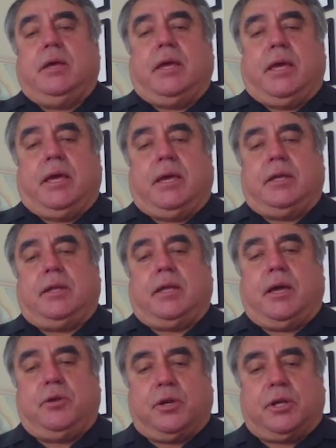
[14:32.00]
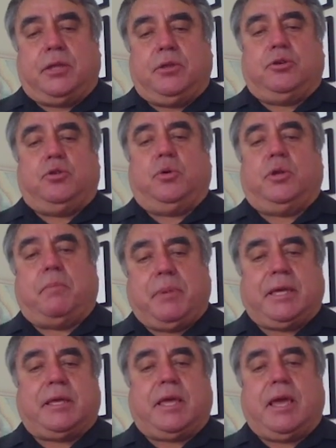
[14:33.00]
and you're doing a
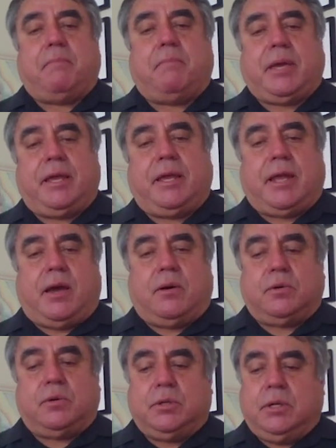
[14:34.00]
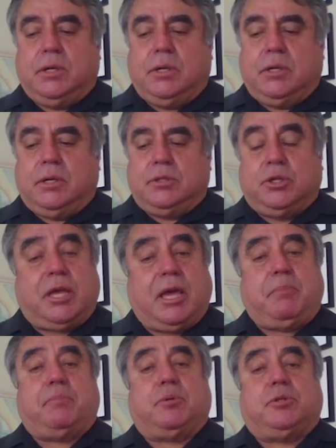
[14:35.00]
big campaign now to
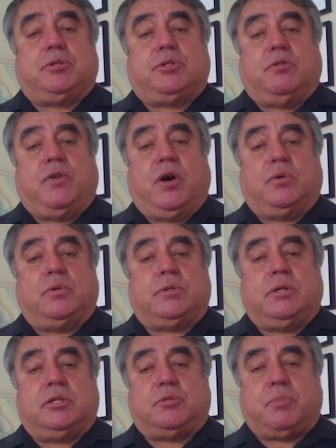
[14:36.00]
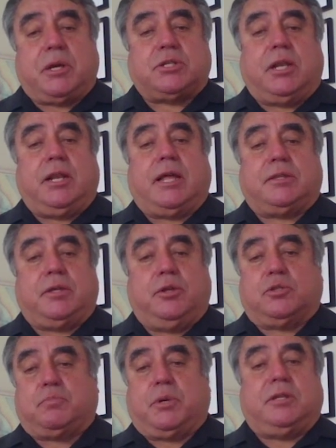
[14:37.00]
get people to vote, especially
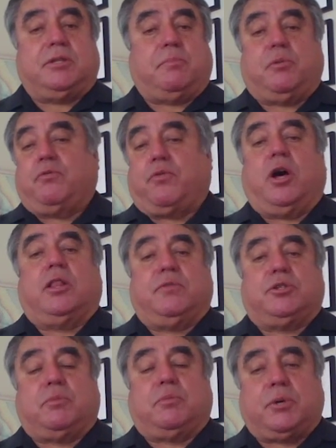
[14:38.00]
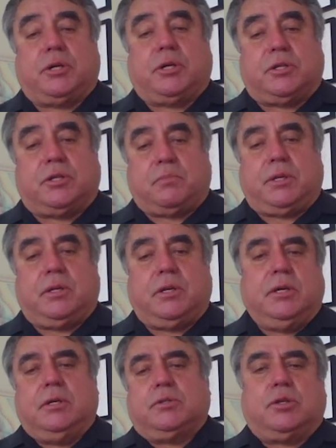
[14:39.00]
Latinos, but it's important for all of us to participate.
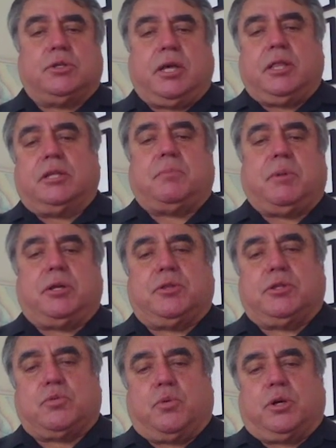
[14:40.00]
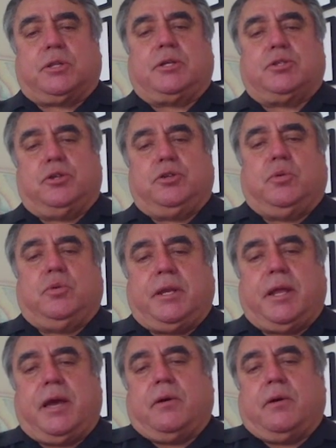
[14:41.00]
So tell us about this work that you're doing now.